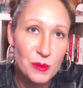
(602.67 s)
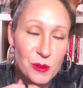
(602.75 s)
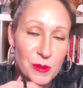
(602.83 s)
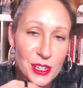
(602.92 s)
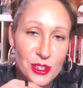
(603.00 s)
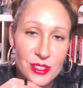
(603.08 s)

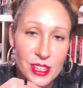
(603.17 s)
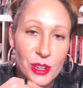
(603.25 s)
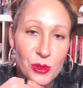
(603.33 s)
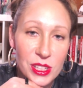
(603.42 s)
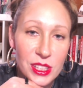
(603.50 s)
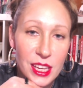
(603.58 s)
information
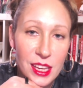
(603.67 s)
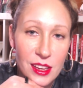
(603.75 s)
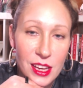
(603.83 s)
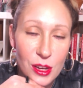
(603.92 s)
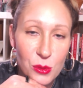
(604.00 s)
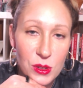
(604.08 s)
there, really.
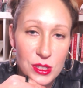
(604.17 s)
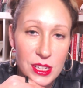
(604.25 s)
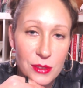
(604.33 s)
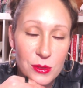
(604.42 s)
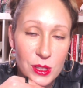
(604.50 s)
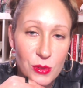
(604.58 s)
I would
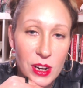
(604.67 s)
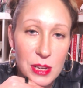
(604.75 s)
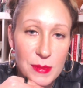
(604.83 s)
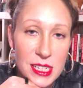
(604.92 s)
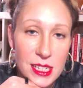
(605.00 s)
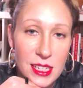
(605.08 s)
definitely
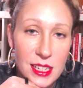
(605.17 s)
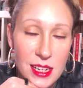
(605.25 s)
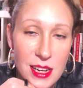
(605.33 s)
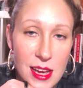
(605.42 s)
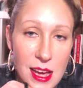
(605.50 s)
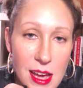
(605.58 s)
recommend it.
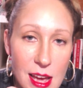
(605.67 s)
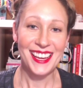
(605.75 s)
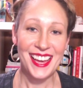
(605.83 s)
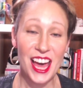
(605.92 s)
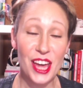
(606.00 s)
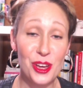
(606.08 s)

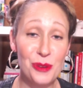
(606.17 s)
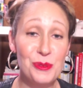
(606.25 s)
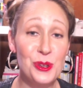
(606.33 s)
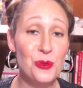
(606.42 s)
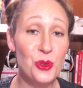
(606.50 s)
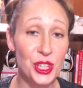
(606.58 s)
I
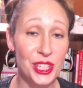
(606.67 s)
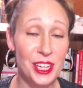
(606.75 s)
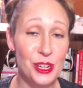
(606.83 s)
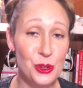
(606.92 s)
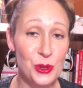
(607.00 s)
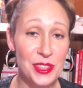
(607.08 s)
hope you
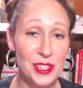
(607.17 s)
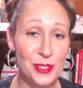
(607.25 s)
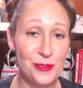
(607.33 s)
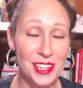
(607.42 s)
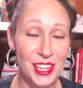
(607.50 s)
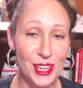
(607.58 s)
really enjoyed
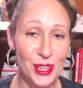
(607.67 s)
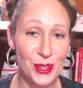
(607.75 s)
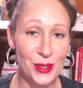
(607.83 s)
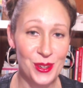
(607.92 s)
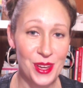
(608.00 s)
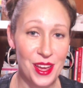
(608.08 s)
this
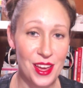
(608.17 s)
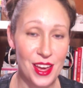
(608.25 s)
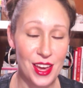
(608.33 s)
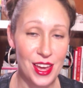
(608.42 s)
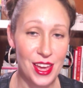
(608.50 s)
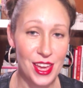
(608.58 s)
video.
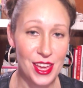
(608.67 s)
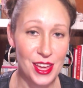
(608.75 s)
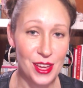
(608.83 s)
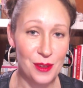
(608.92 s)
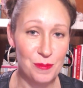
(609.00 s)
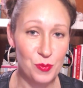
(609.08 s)

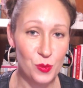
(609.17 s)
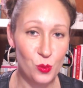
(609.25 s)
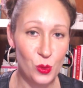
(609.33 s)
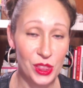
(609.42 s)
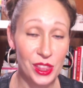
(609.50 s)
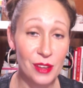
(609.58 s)
I
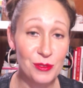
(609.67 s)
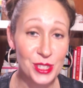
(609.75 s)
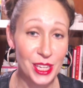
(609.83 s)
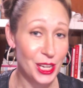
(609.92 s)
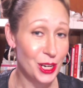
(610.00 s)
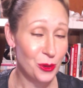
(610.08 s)
would love
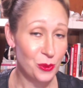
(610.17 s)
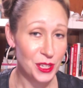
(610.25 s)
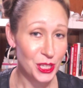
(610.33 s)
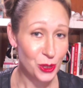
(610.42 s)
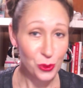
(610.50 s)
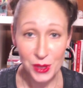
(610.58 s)
to hear
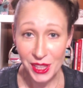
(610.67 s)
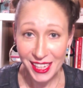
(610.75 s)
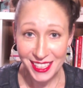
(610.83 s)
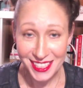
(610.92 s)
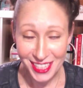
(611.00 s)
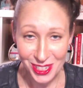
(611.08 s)
what you would
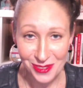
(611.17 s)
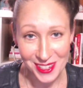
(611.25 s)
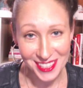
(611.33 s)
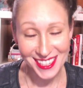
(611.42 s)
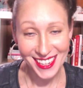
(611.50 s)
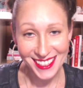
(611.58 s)
like to hear
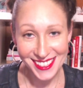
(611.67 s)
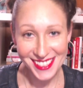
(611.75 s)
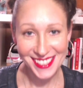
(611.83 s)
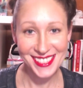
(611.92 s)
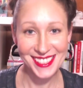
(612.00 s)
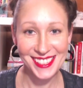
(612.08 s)
about
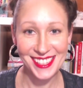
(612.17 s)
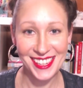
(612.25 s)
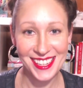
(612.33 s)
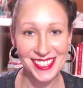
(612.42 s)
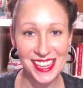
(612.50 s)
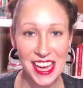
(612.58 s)
next,
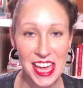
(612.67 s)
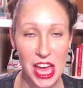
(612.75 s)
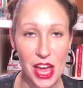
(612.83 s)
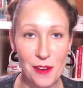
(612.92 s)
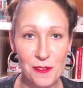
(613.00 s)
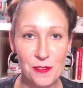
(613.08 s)
because I
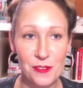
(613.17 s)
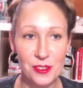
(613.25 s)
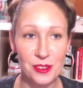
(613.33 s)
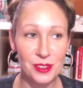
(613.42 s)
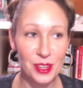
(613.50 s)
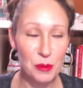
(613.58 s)

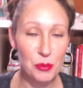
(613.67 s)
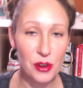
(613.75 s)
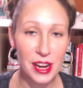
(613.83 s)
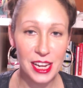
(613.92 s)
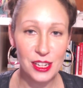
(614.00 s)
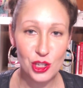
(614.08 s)
have a
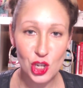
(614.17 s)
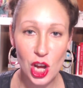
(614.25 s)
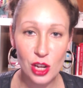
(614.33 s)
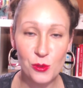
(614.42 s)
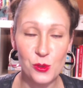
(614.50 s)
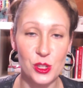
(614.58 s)
brain
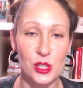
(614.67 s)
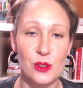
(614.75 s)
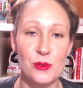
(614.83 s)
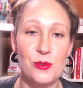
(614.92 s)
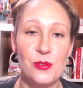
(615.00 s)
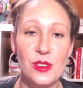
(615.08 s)
chock full
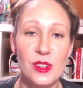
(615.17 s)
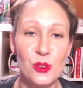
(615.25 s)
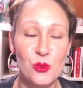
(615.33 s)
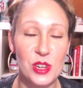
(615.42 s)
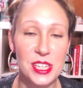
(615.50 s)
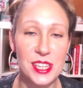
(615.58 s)
of
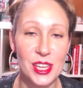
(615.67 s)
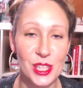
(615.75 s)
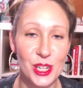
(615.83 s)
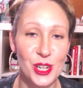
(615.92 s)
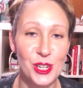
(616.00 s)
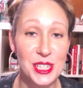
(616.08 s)

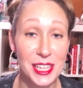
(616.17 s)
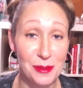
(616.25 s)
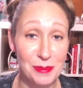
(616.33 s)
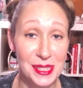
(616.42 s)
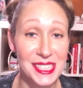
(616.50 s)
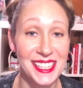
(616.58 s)
reseller
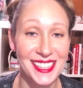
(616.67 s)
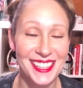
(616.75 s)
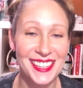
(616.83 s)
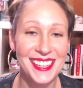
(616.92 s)
tips.